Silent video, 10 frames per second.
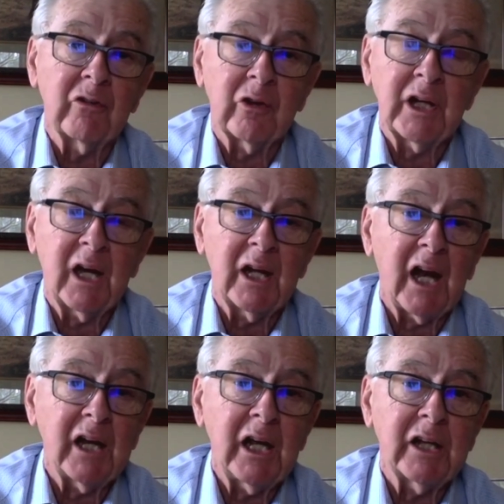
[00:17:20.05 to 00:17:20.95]
So the, the
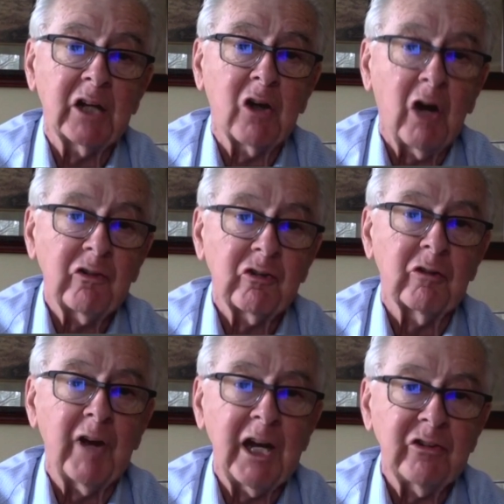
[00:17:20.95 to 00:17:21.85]
idea that
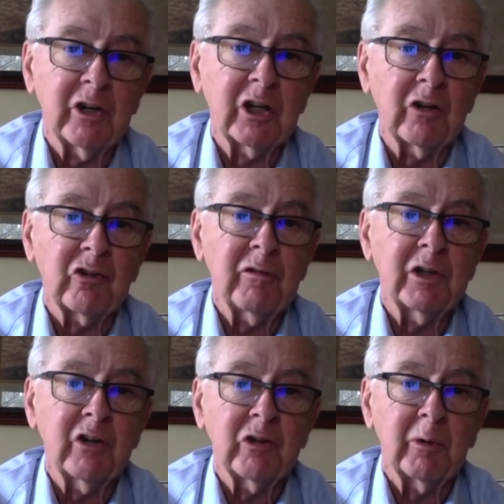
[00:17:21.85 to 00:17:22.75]
conservation and
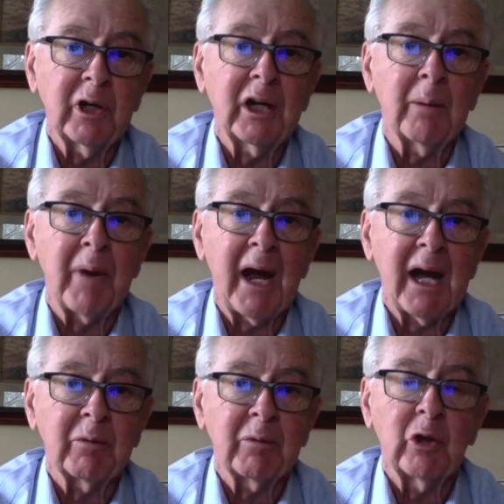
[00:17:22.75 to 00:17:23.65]
conservatism are incompatible,